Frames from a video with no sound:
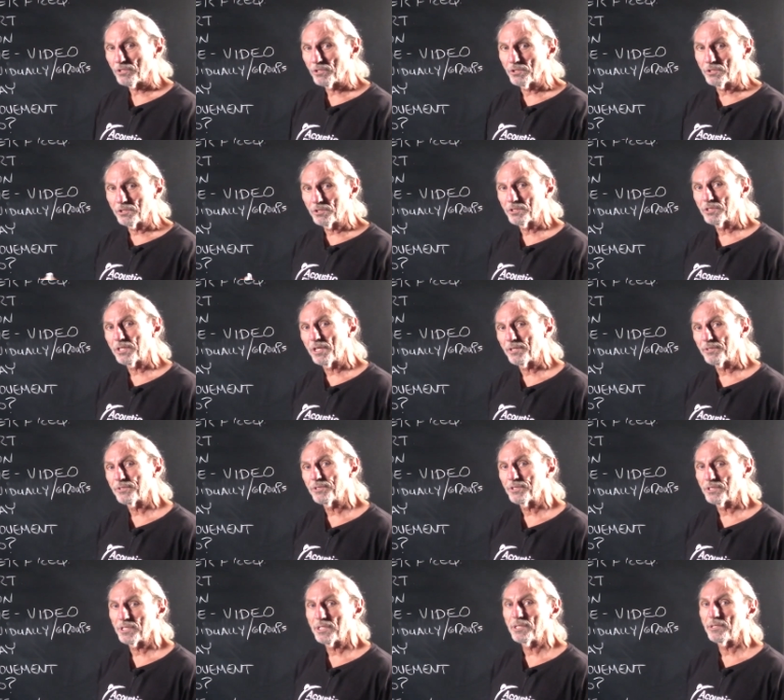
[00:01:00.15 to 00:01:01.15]
You're going to start
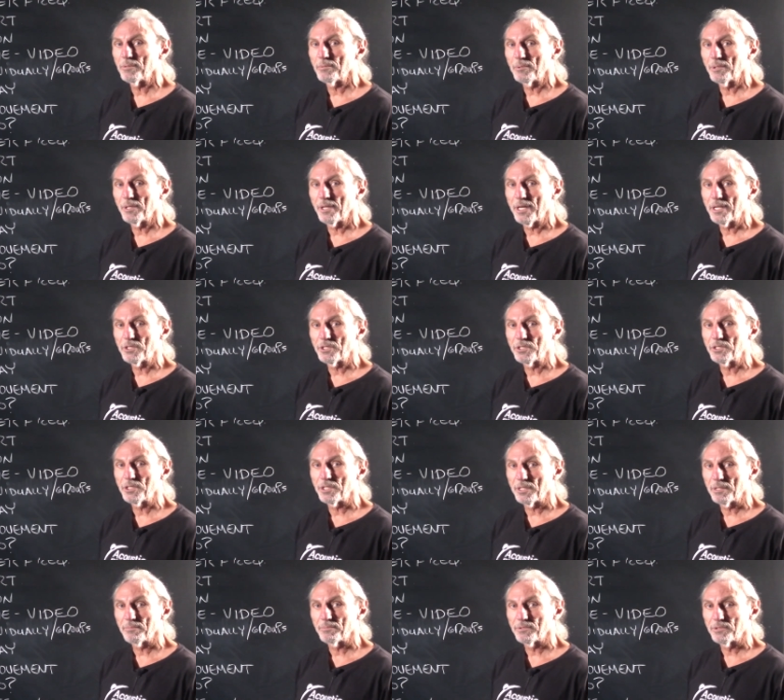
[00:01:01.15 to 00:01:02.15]
to see the
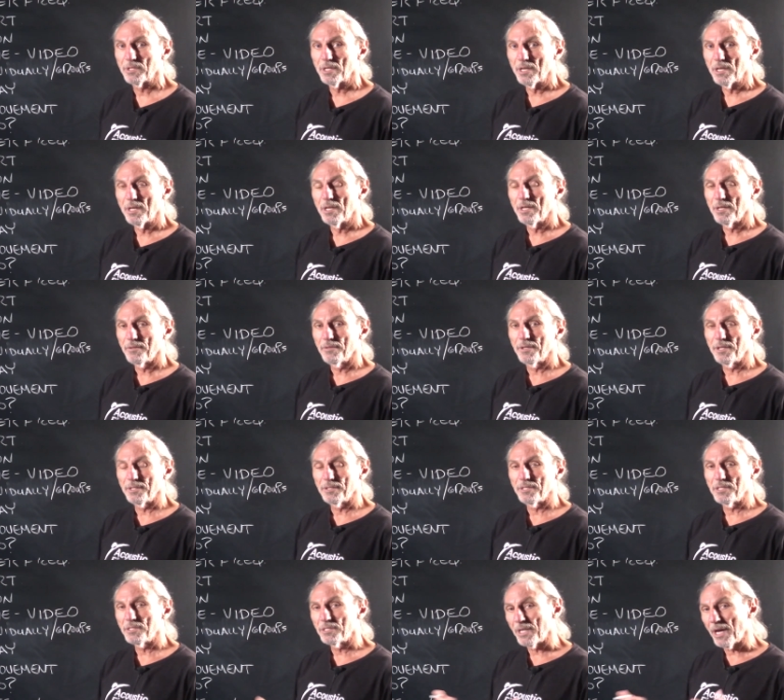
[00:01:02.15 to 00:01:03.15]
relationships
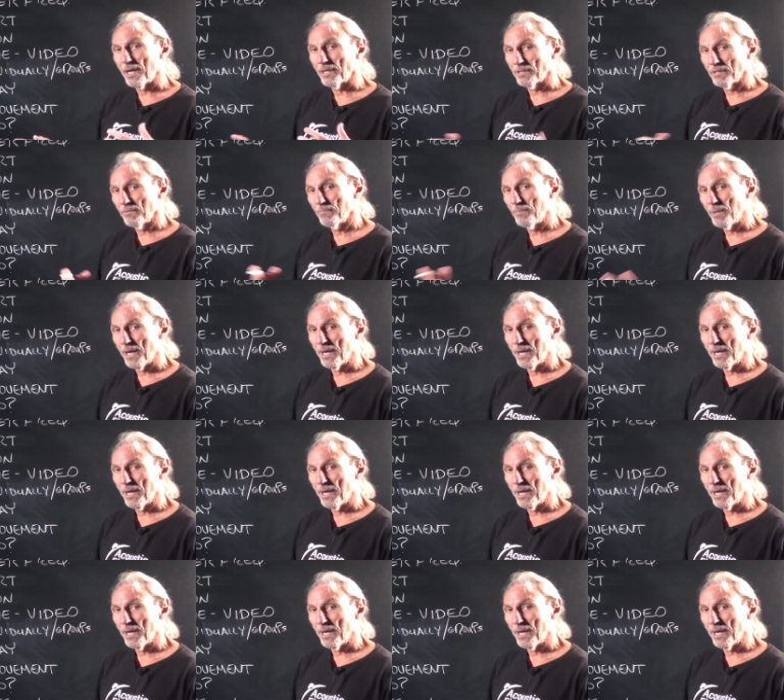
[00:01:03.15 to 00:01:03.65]
that these octave